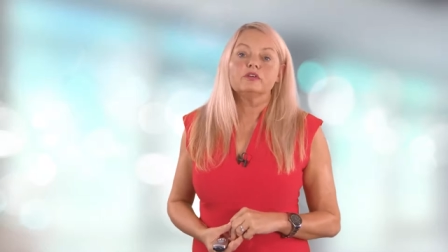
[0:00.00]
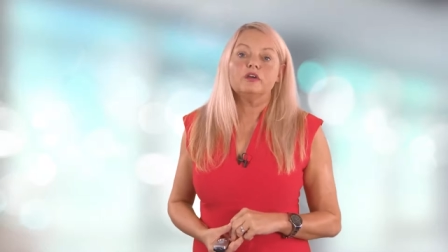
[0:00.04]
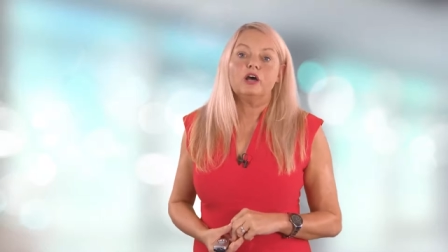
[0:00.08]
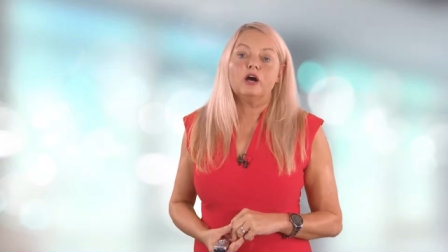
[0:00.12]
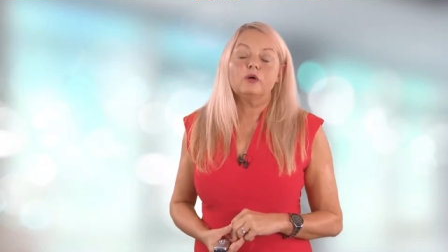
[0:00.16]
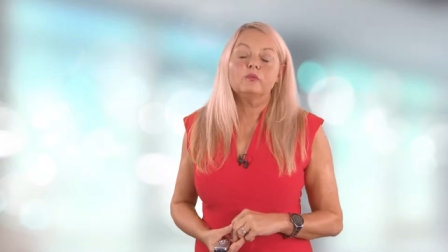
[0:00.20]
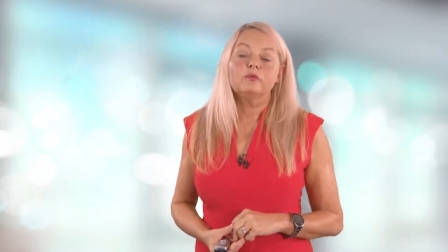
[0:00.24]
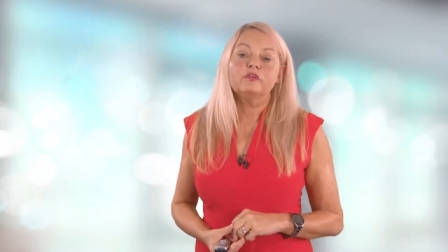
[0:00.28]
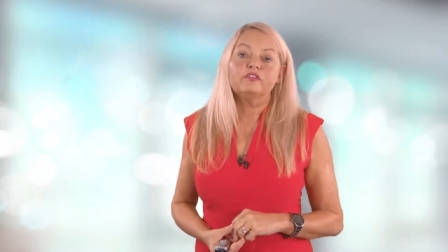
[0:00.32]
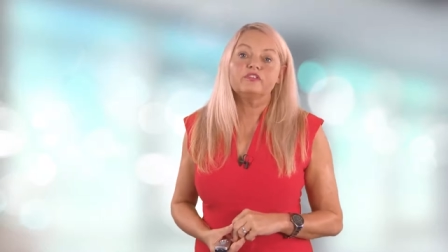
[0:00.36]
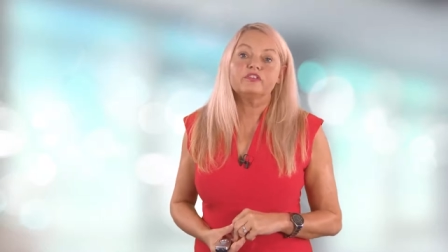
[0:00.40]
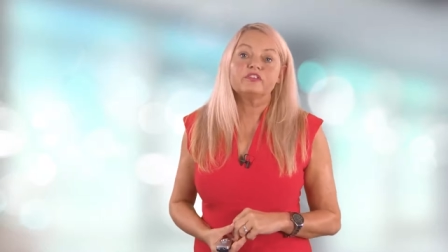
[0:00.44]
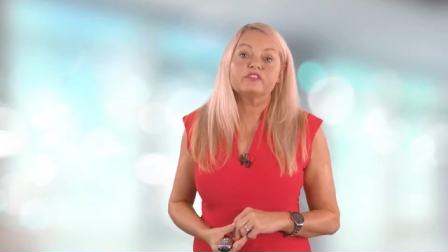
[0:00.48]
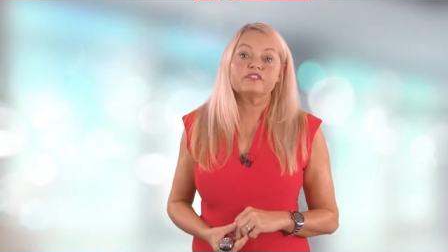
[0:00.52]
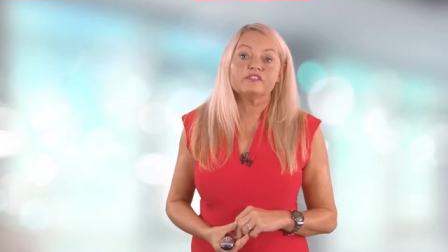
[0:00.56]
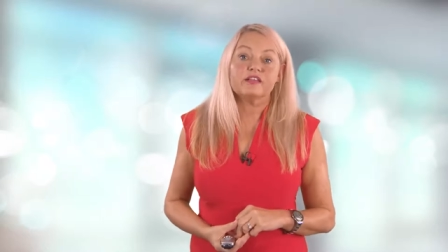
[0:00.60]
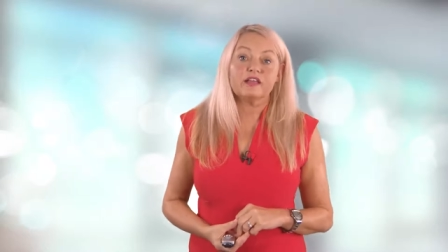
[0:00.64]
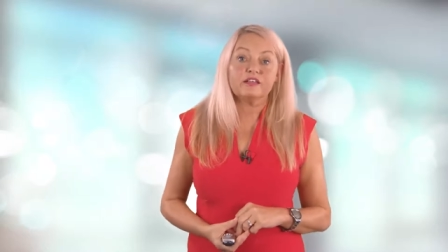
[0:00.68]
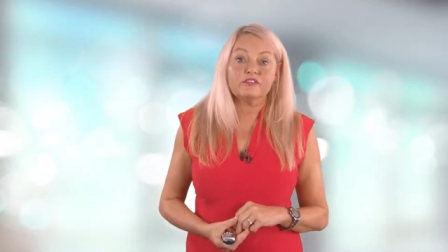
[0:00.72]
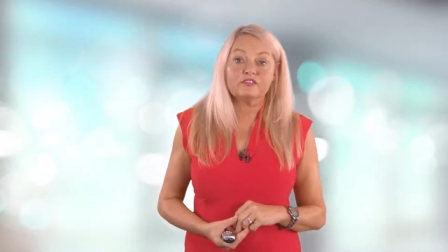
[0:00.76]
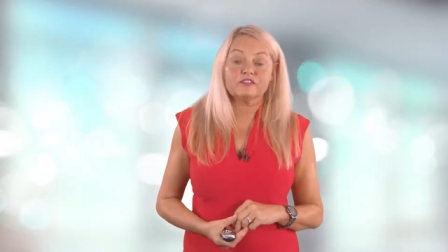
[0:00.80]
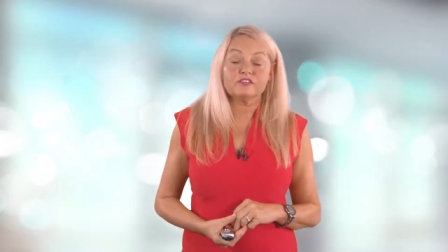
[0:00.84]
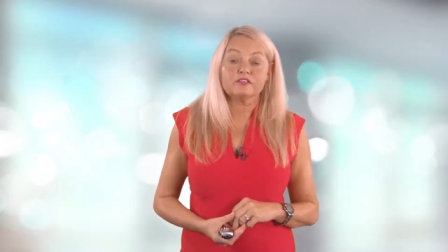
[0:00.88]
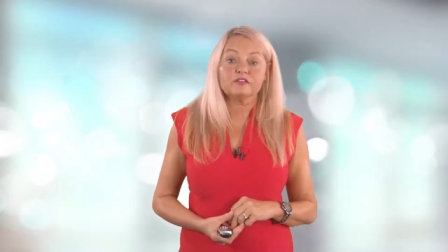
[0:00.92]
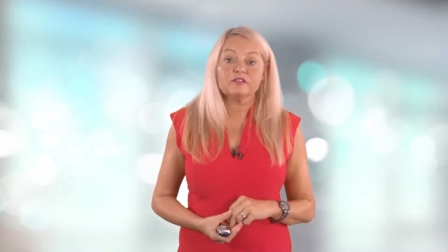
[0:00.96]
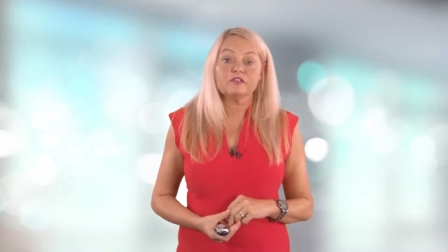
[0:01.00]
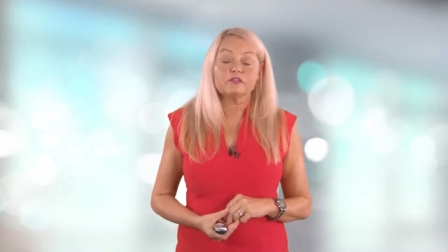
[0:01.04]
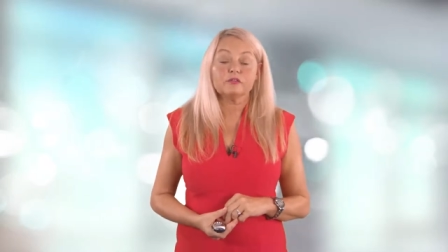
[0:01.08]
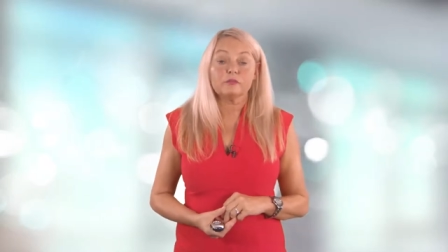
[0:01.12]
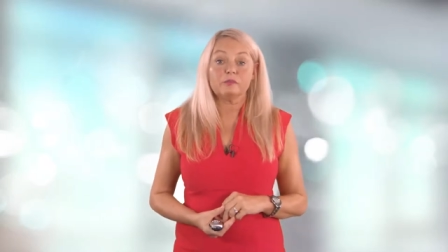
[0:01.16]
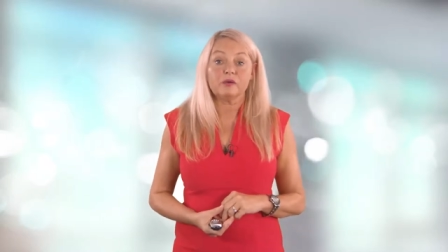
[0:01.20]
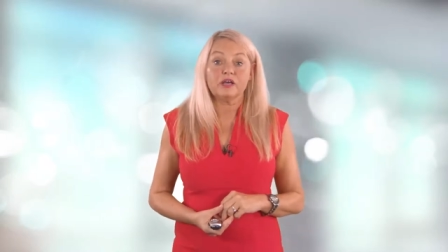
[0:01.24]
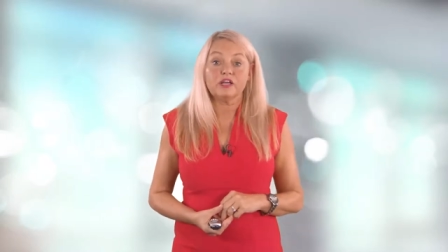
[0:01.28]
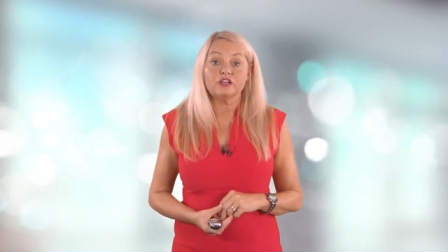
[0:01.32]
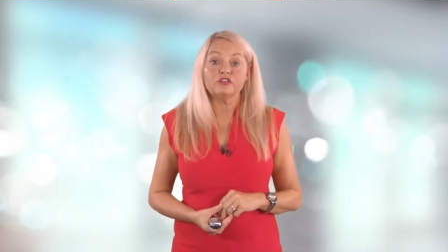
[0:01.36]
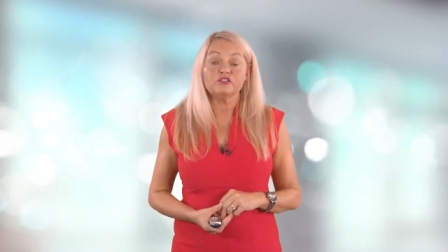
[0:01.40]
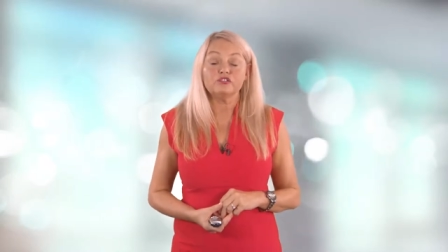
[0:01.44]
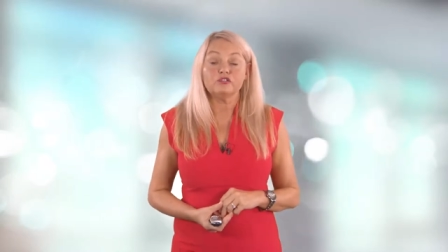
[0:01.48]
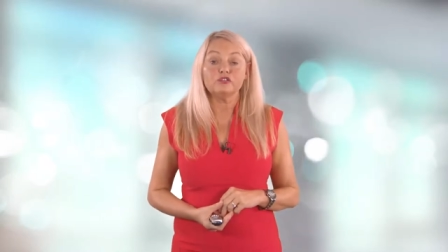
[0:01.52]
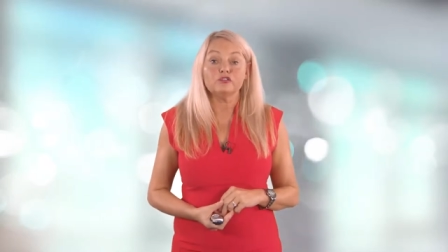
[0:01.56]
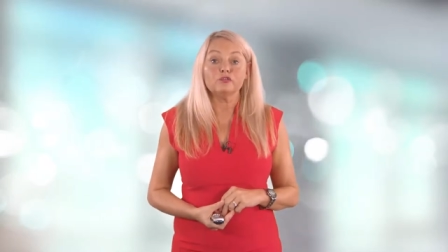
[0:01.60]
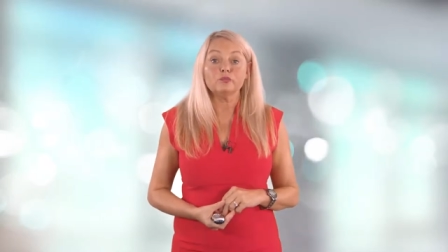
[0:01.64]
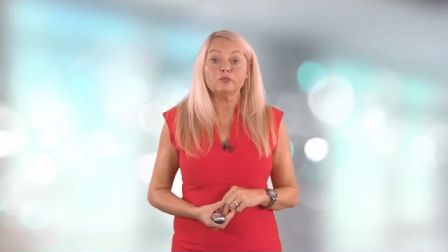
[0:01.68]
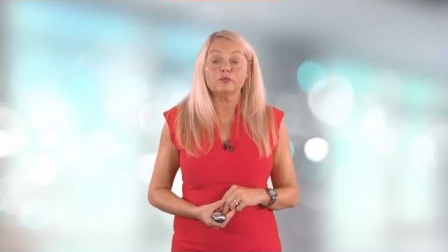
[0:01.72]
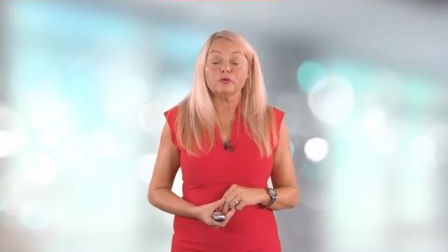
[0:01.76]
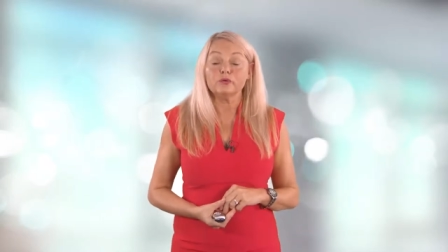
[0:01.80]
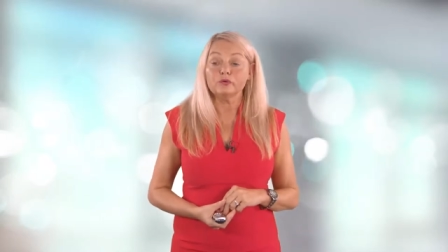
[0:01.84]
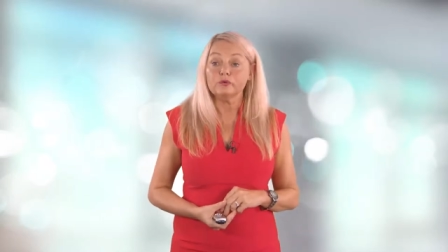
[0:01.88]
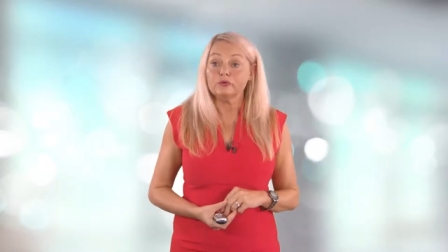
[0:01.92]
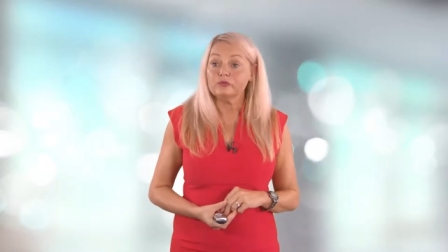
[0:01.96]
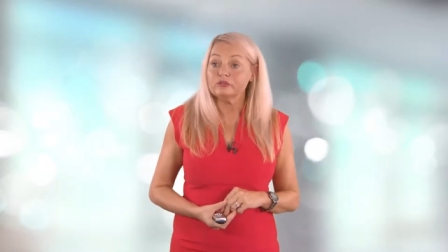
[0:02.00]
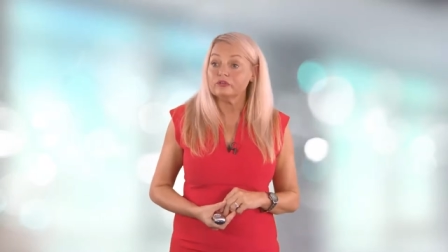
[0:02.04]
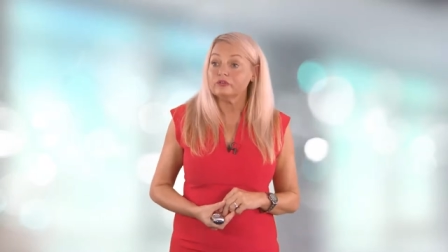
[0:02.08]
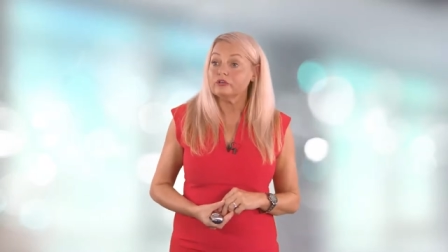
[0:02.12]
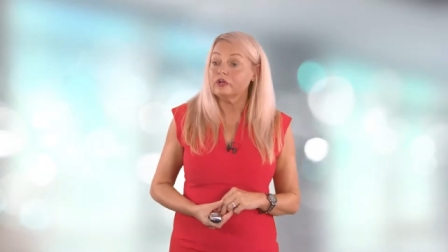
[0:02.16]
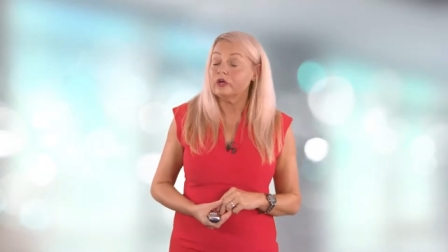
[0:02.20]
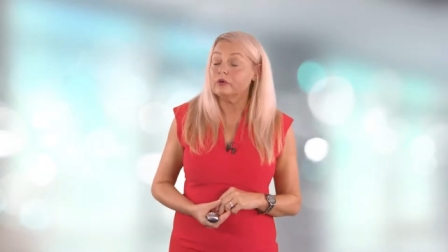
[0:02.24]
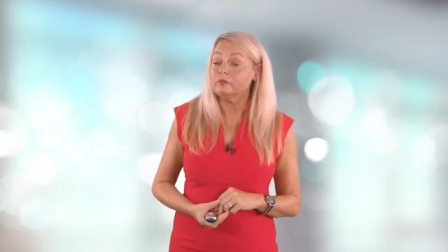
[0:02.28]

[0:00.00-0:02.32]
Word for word: and we've assessed the patient's wound